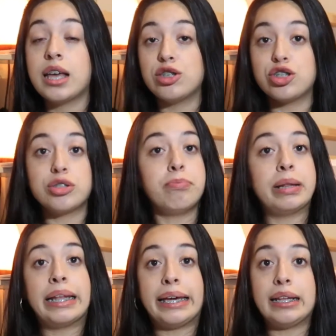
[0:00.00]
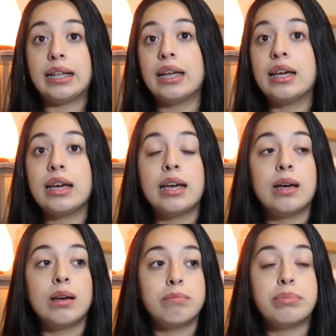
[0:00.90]
and just plain
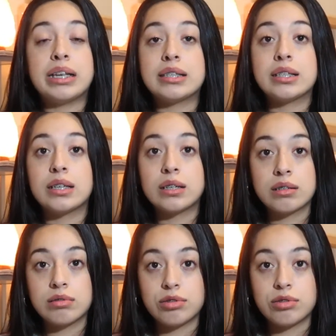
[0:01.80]
basic